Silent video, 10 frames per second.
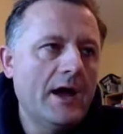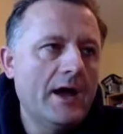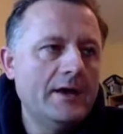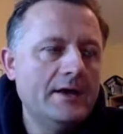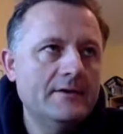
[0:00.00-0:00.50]

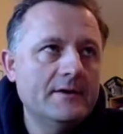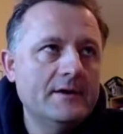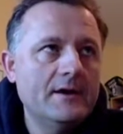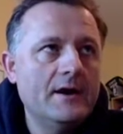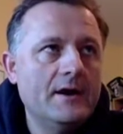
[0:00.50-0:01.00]
and
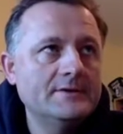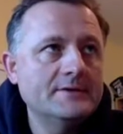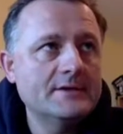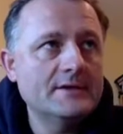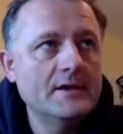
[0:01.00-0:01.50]
I
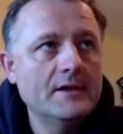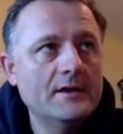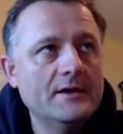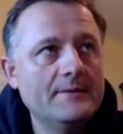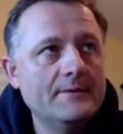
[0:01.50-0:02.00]
still,